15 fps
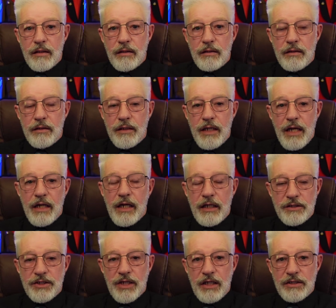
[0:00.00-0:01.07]
The
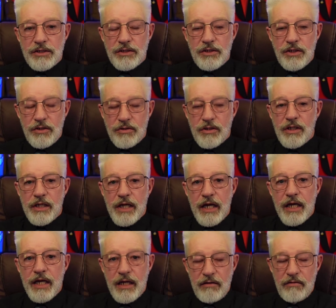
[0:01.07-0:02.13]
NHS, you can get
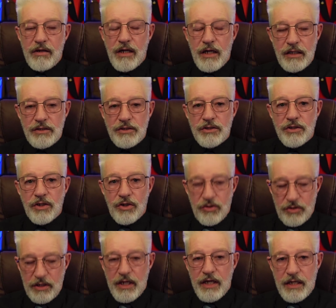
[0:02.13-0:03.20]
hearing aids on
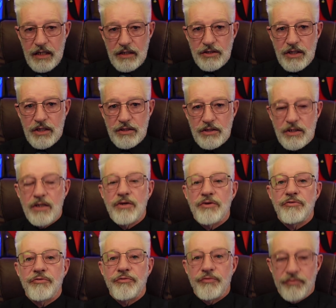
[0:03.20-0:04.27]
the NHS
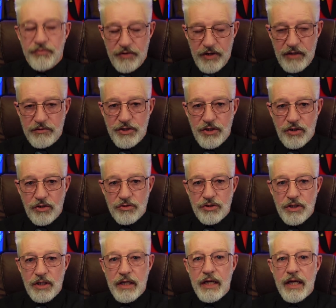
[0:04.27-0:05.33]
free of charge.
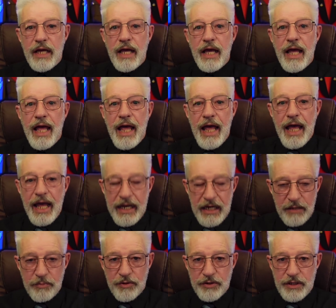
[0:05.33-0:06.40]

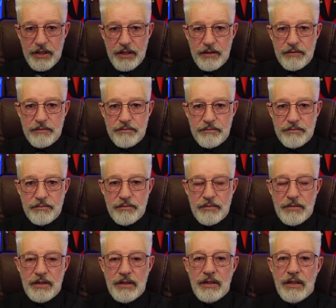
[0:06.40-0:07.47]
Anybody.
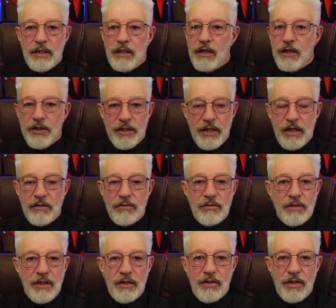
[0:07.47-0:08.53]
I know
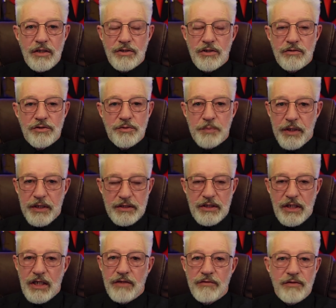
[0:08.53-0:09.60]
the likes of
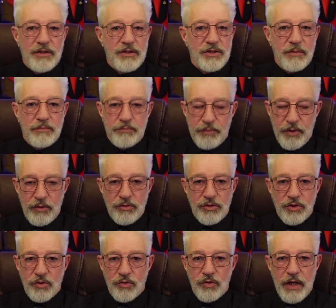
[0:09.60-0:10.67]
Specsavers and Boots
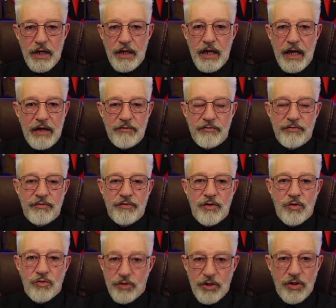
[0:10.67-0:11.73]
and all that have
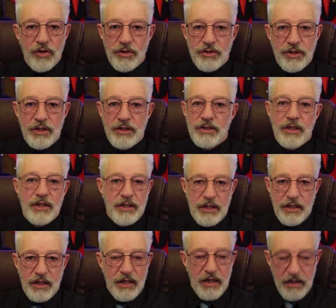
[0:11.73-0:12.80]
audiologists, and you
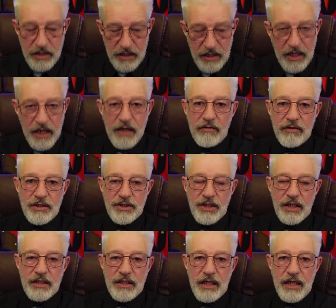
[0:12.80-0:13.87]
can go and get your hearing
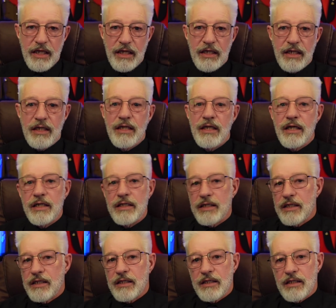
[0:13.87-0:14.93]
checked there, and you
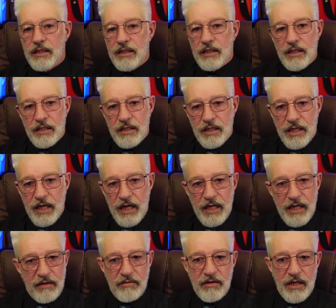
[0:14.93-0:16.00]
can get
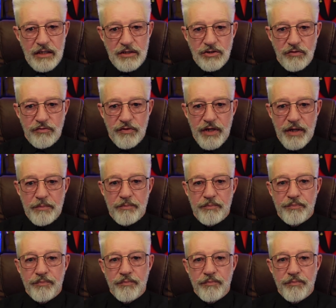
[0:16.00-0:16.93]
hearing aids off of them.